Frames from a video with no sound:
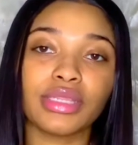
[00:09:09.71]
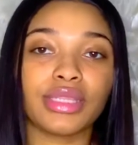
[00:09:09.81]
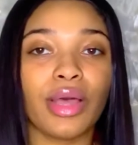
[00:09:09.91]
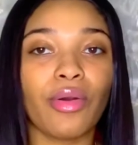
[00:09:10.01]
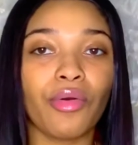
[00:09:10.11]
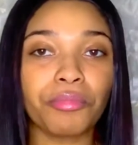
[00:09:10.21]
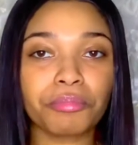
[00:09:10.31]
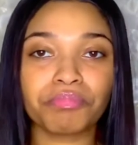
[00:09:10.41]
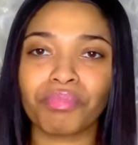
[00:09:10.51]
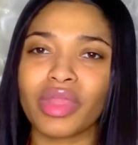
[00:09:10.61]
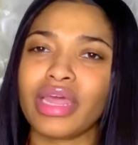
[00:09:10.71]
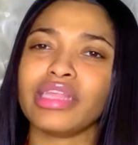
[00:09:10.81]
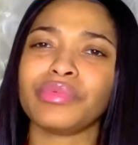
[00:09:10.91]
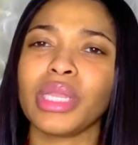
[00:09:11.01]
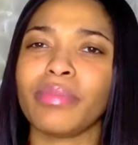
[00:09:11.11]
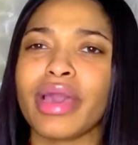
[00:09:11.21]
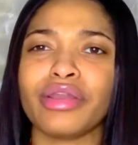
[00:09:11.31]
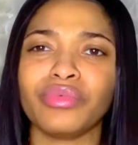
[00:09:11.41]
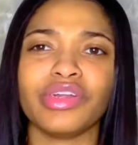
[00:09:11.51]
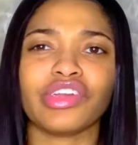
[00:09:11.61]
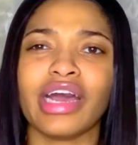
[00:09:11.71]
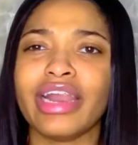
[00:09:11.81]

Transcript: So it doesn't really matter which kind.